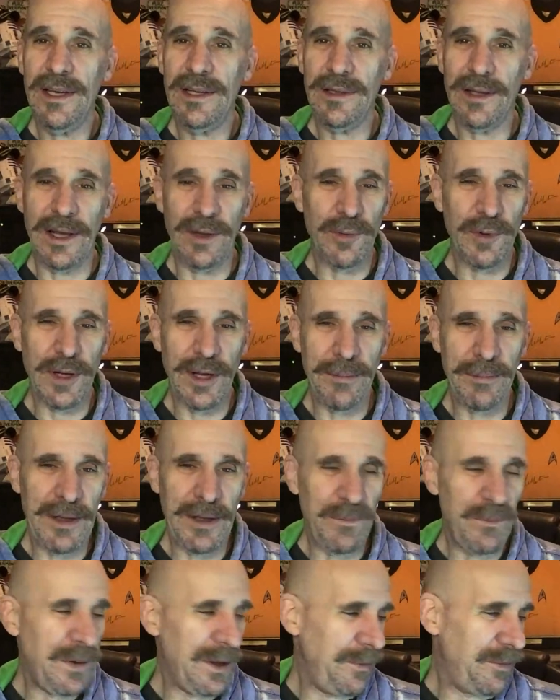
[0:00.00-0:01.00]
Like when I
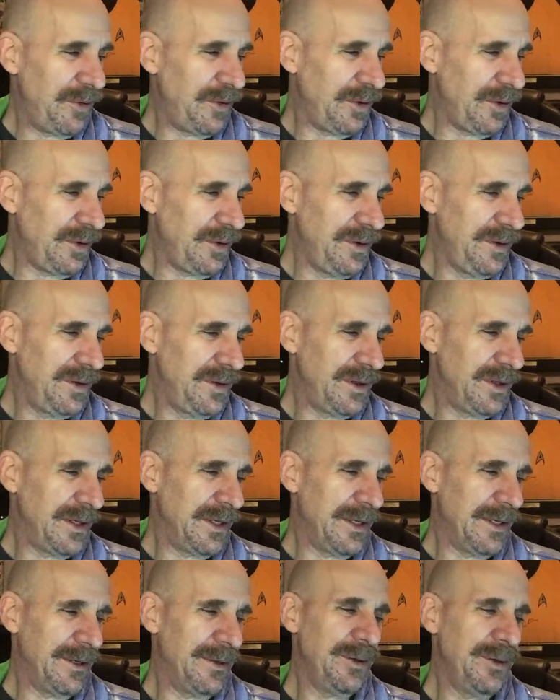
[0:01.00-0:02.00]
meet people
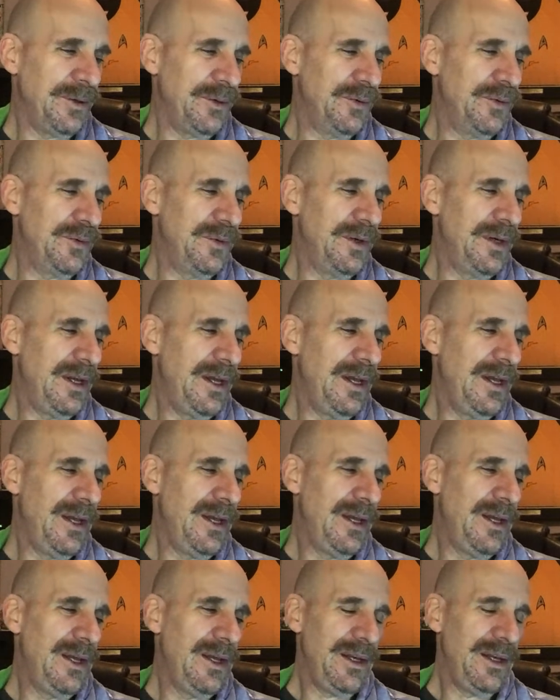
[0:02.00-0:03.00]
uh, who,
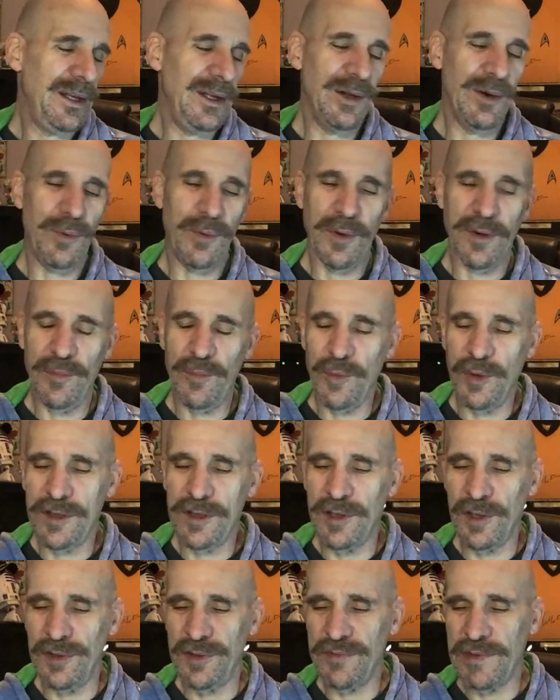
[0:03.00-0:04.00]
you know, we're, we're
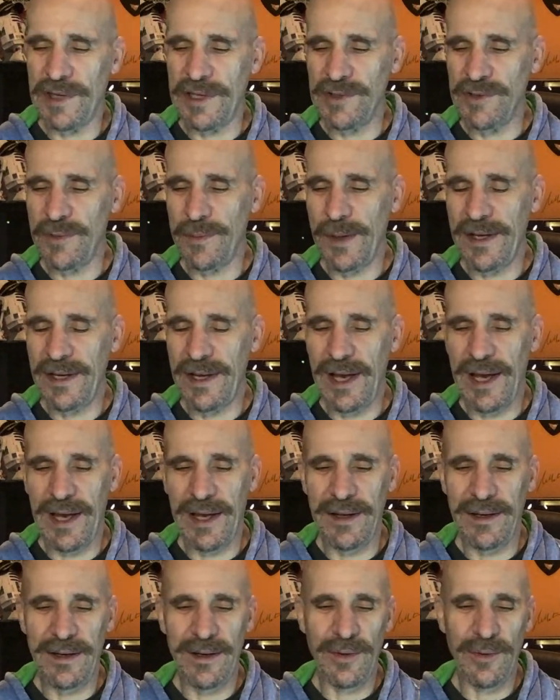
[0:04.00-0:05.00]
close friends with my
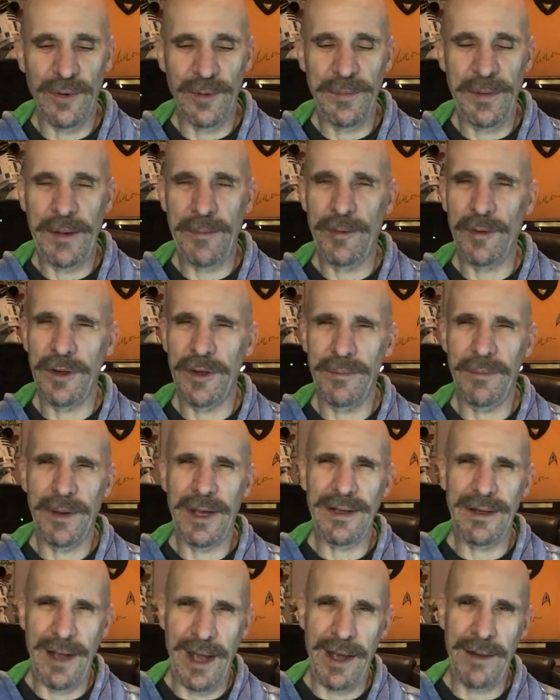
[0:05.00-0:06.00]
dad, or people that
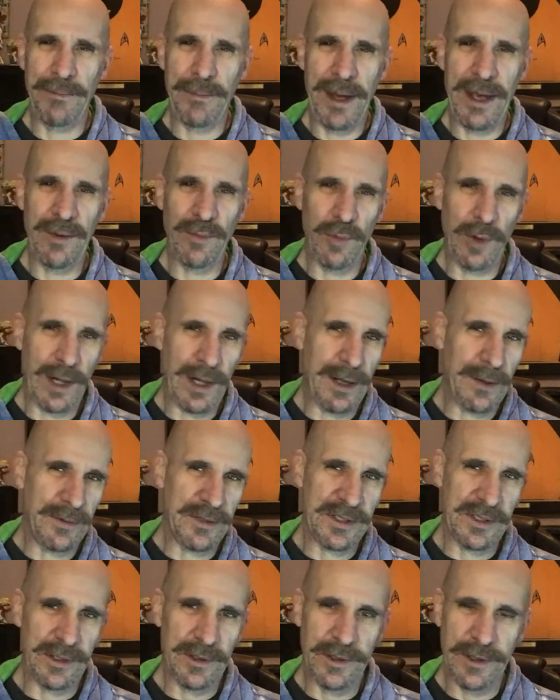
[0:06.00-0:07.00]
my dad met while I
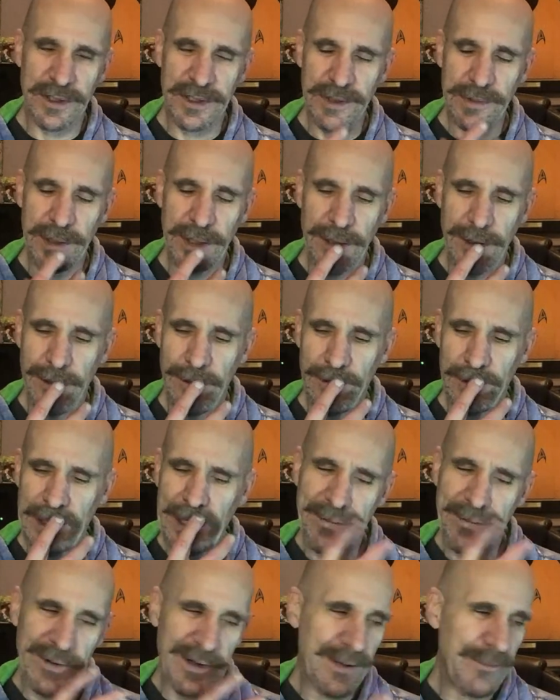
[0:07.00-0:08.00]
was incarcerated or
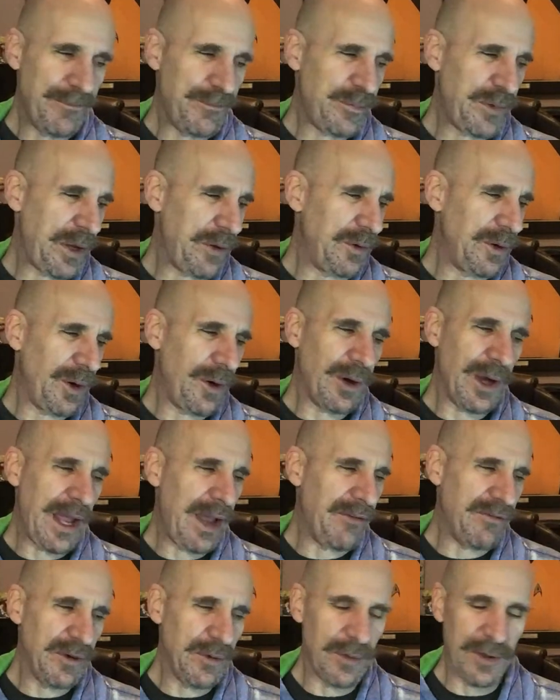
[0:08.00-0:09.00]
whatever, they would all,
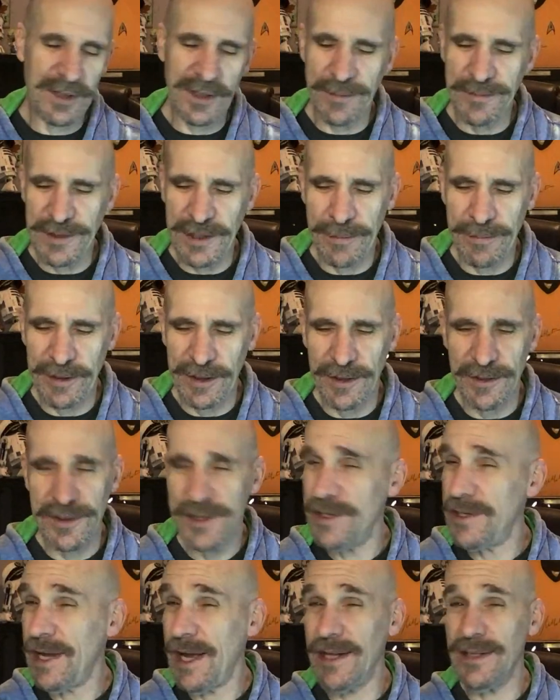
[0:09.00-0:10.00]
everyone comes up and goes,
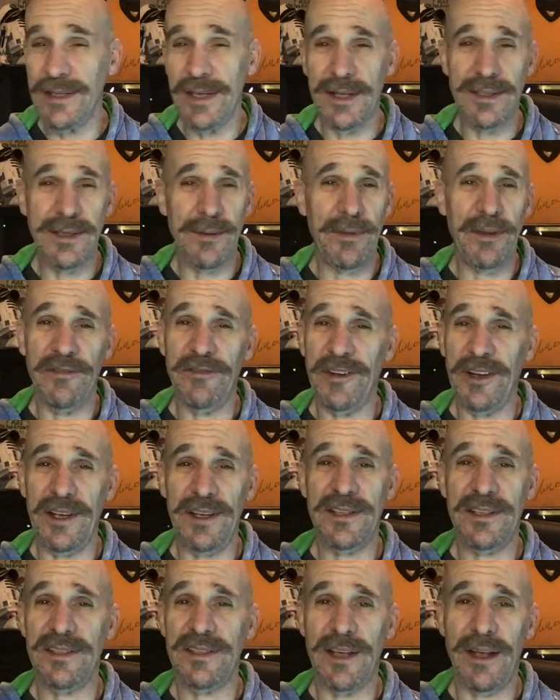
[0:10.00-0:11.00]
your dad said some of the
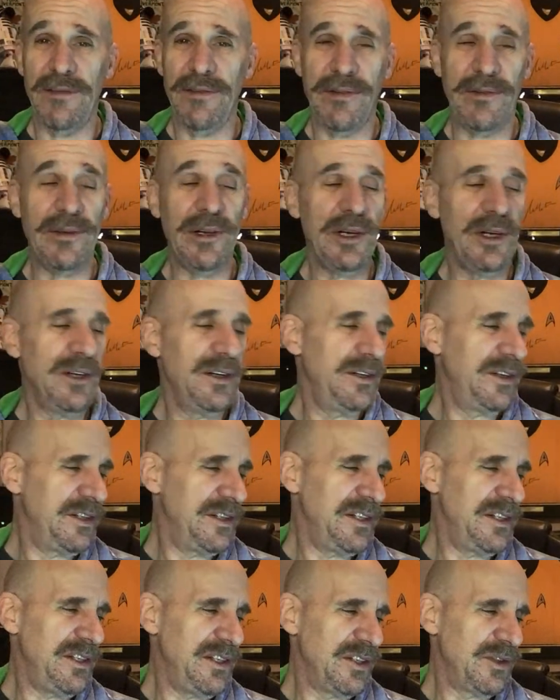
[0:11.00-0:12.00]
funniest things I've ever heard,
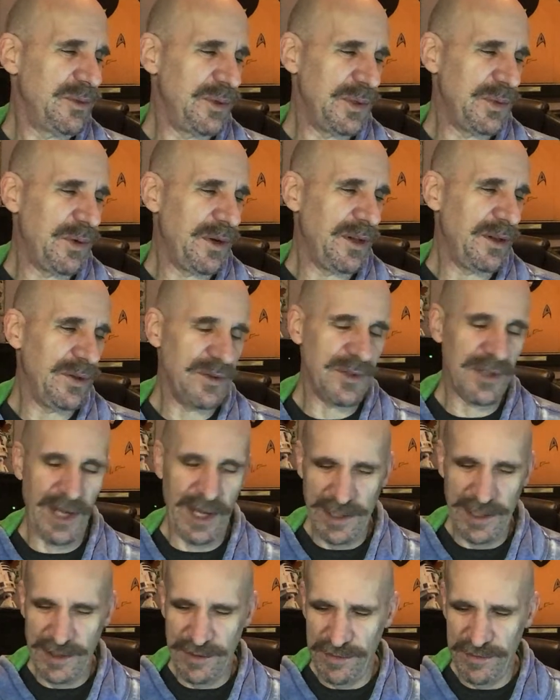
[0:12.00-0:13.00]
because he just was one of those
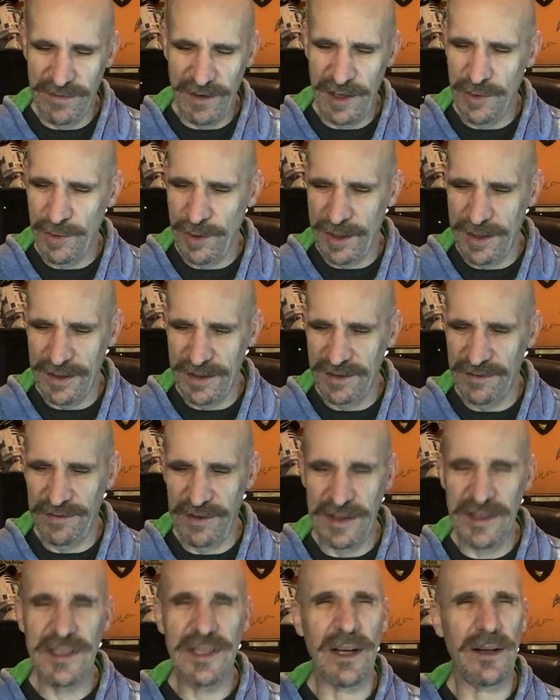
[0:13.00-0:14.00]
guys who was very quick on his
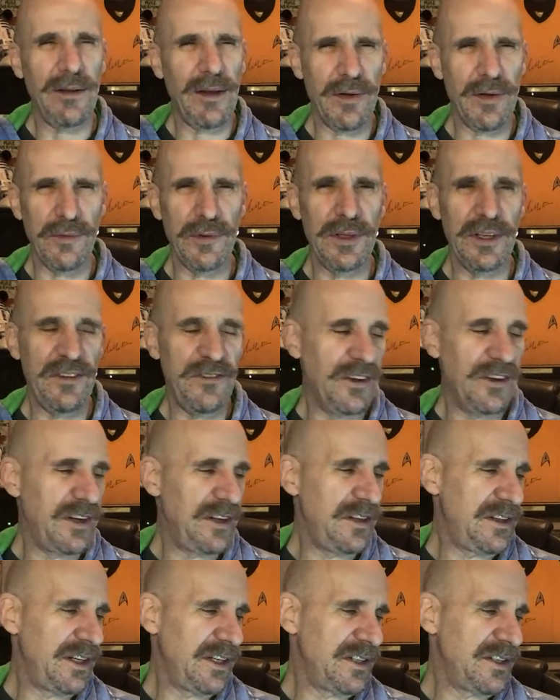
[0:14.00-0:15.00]
feet, said a lot of really funny
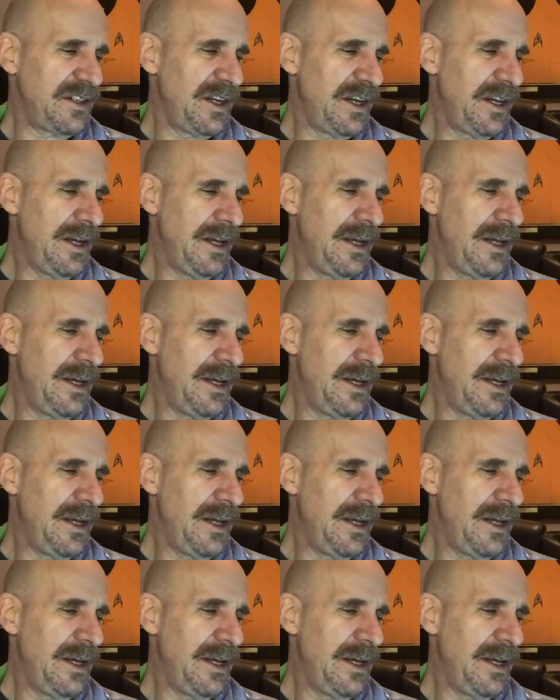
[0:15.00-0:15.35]
things.